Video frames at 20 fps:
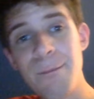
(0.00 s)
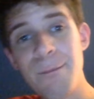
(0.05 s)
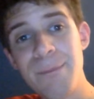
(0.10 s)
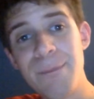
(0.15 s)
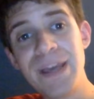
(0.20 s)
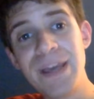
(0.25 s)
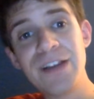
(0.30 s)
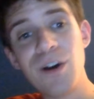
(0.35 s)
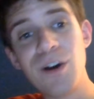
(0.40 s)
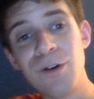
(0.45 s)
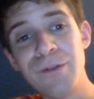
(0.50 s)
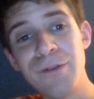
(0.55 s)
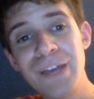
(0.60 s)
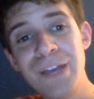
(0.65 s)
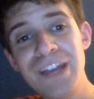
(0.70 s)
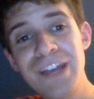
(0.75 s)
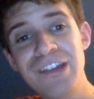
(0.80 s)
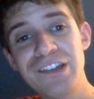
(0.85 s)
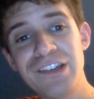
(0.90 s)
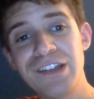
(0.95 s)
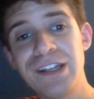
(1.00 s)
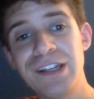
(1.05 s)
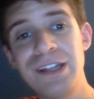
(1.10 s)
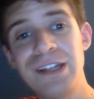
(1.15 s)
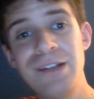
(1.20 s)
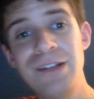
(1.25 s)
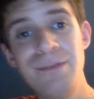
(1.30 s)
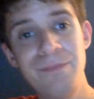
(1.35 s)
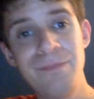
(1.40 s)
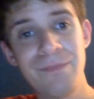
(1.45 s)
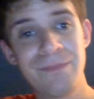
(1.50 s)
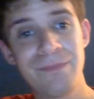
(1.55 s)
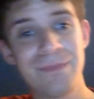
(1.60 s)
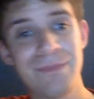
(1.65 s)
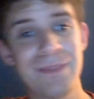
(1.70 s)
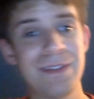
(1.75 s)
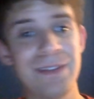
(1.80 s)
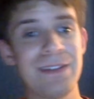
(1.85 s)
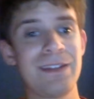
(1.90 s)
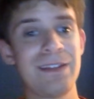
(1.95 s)
big ovation.
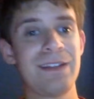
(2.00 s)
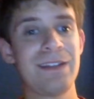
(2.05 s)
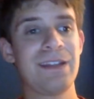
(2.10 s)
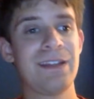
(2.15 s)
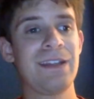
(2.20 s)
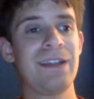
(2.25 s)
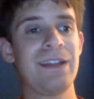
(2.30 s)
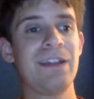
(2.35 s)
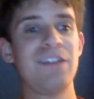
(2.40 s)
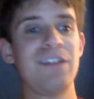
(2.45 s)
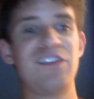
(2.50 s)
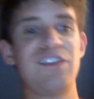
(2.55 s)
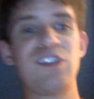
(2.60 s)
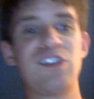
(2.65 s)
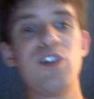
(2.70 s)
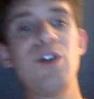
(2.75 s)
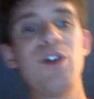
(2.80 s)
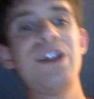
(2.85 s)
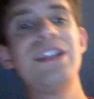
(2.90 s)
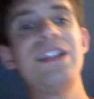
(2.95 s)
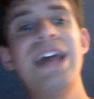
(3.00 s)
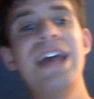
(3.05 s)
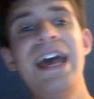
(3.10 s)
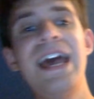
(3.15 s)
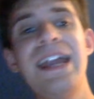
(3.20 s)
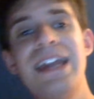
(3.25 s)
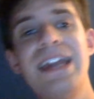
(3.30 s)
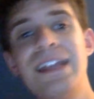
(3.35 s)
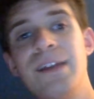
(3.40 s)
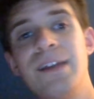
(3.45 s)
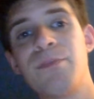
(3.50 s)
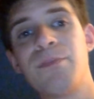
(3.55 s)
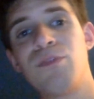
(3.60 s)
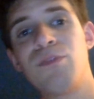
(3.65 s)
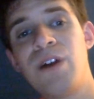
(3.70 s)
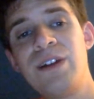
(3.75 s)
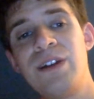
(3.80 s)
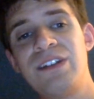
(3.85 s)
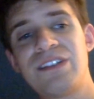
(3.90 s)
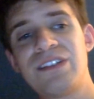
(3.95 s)
Security then ended up
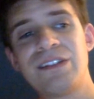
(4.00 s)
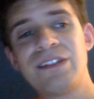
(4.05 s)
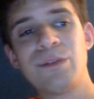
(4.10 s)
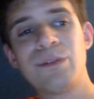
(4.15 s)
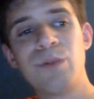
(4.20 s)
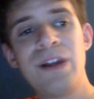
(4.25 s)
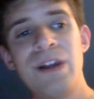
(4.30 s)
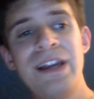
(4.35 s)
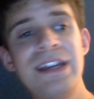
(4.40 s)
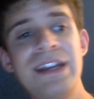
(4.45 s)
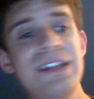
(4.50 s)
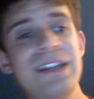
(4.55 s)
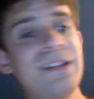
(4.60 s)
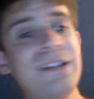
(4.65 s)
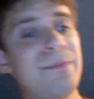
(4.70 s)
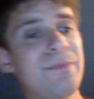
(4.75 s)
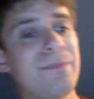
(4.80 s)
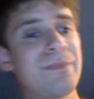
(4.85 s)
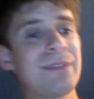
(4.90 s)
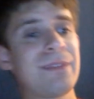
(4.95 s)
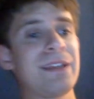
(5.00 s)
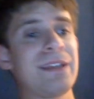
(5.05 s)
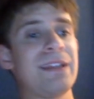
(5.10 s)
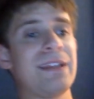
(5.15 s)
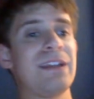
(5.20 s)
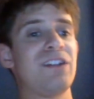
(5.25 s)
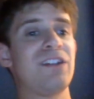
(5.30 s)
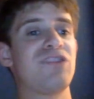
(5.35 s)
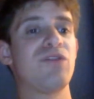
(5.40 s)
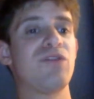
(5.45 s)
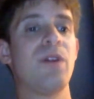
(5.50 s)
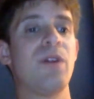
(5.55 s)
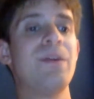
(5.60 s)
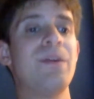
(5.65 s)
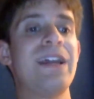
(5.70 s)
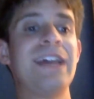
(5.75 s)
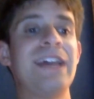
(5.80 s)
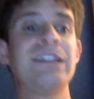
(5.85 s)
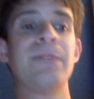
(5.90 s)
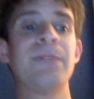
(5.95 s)
running to the ring.
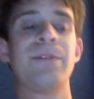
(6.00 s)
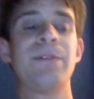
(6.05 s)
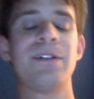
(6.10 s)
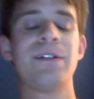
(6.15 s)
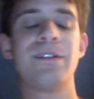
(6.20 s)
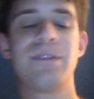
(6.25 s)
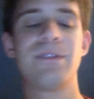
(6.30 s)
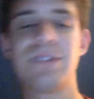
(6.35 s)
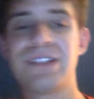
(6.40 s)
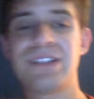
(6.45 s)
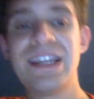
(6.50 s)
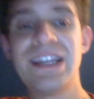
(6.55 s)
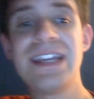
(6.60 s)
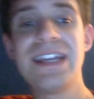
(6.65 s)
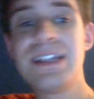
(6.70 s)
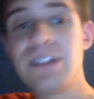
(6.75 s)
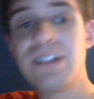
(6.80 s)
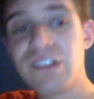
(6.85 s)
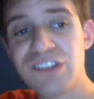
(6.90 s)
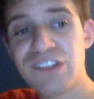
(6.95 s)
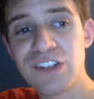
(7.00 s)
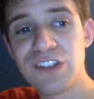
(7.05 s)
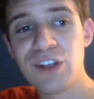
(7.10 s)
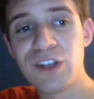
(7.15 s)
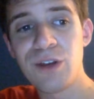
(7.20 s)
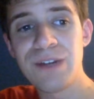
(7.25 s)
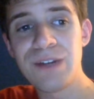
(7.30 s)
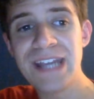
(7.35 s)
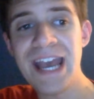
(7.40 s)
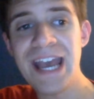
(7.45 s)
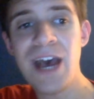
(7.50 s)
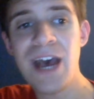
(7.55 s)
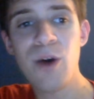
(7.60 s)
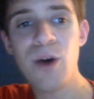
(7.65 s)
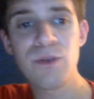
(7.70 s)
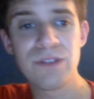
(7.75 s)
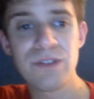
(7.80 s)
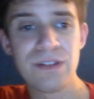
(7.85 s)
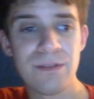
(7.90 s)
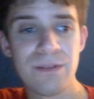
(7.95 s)
Strowman ended up taking the security
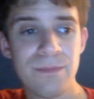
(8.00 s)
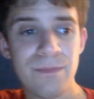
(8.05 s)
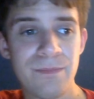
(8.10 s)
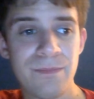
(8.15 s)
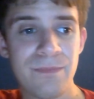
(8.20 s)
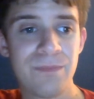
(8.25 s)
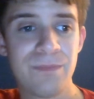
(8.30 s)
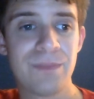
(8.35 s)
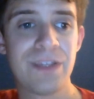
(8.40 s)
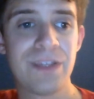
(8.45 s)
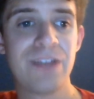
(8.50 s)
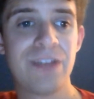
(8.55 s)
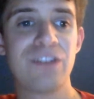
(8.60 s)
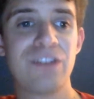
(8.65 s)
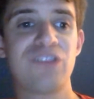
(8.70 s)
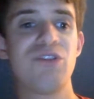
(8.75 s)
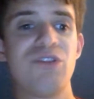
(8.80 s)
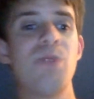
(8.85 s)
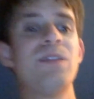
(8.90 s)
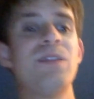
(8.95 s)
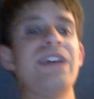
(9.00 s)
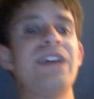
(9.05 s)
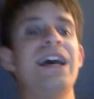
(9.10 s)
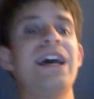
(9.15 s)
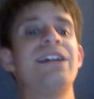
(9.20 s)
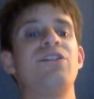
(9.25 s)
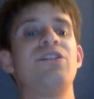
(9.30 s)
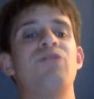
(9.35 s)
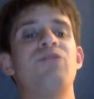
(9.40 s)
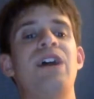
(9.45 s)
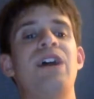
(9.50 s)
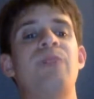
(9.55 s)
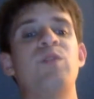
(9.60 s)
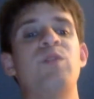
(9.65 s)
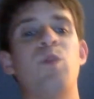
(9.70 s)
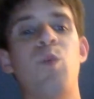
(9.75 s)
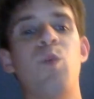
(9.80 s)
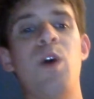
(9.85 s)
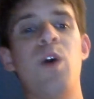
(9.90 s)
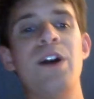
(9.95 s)
out. Strowman then grabbed
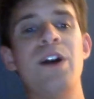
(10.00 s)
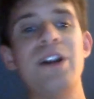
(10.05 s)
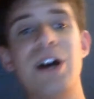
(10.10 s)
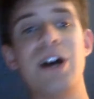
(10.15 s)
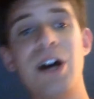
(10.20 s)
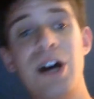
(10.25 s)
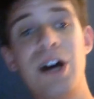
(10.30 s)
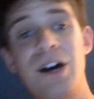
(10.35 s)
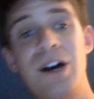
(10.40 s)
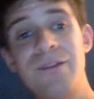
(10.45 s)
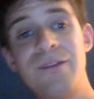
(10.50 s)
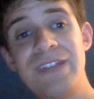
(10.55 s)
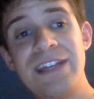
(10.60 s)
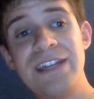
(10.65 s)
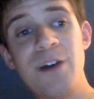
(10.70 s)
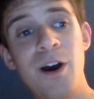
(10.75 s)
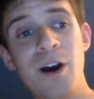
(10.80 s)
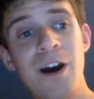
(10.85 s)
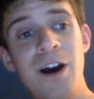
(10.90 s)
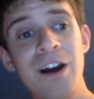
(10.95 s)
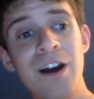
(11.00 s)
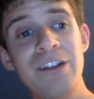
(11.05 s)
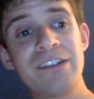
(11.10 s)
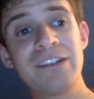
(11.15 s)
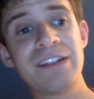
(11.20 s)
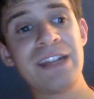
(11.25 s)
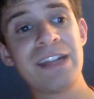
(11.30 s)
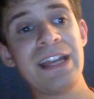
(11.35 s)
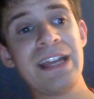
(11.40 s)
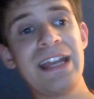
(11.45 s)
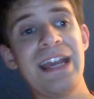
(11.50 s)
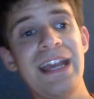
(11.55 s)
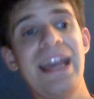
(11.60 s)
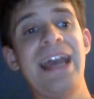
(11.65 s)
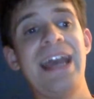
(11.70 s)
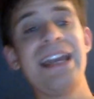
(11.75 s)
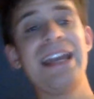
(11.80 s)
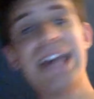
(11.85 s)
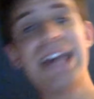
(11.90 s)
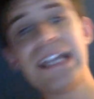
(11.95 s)
one of the guards
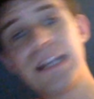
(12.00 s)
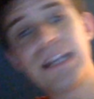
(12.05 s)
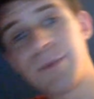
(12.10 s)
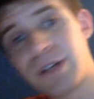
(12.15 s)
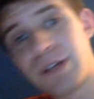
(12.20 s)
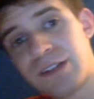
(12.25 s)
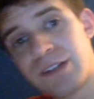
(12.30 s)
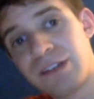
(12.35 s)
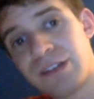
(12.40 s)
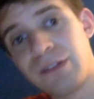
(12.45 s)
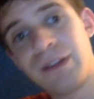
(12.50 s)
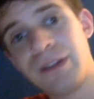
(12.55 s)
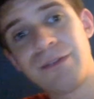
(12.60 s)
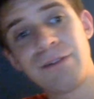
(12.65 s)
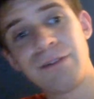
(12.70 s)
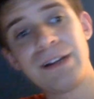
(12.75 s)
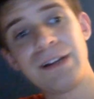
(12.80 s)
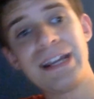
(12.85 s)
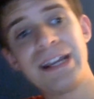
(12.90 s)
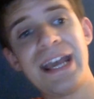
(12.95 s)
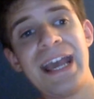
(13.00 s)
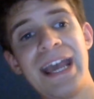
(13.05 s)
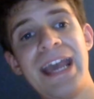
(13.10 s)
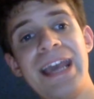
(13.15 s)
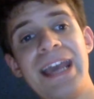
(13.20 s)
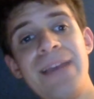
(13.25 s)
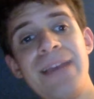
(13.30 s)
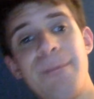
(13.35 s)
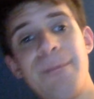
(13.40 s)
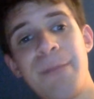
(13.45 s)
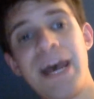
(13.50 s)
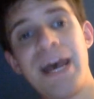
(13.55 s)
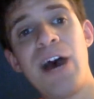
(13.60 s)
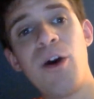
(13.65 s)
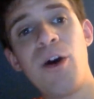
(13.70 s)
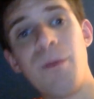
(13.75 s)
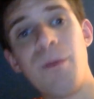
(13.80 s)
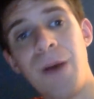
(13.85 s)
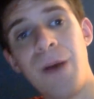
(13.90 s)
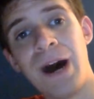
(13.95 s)
and ended up delivering a
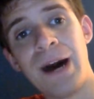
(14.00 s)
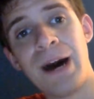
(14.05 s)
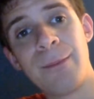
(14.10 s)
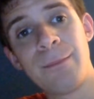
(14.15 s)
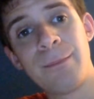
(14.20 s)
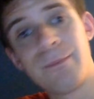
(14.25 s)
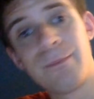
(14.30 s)
powerbomb